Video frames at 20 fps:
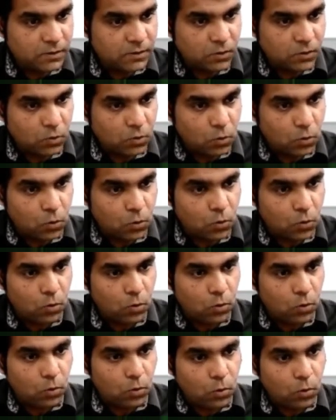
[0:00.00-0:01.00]

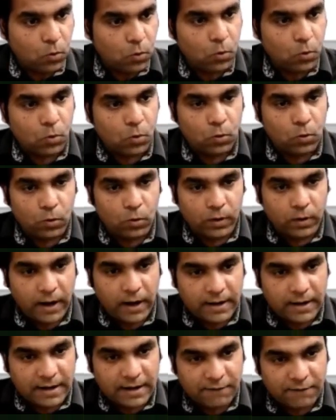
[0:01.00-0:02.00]
O
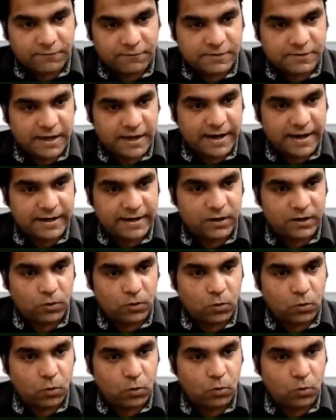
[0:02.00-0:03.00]
left side,
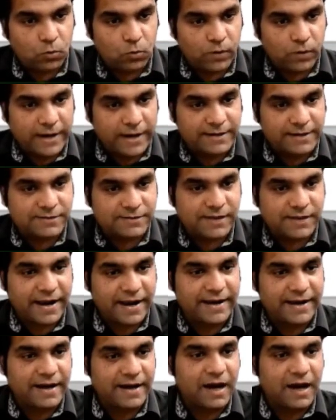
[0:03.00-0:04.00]
O right
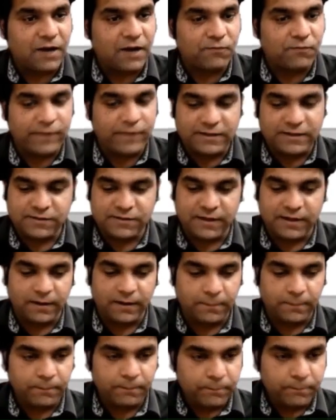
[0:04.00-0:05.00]
side are fixed here.
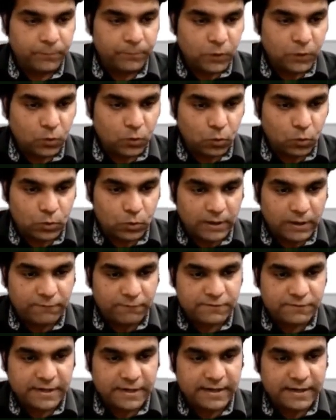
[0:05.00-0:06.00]
O left
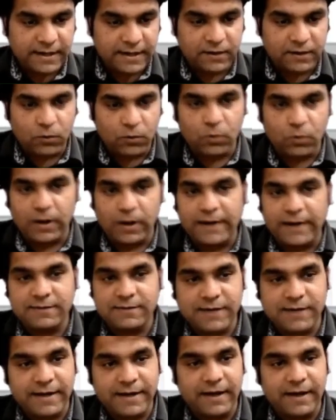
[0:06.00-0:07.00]
side and O right
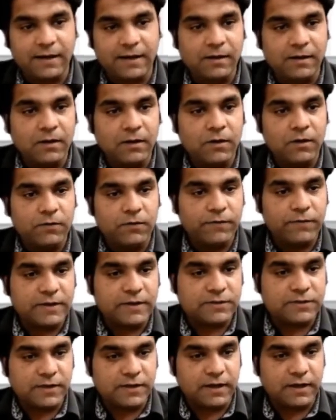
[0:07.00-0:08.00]
side are fixed
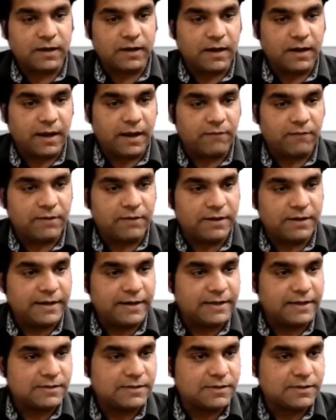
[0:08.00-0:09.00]
here. I will
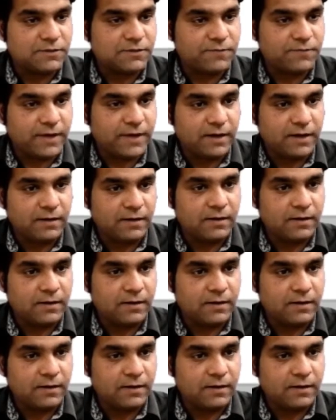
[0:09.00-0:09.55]
erase this figure.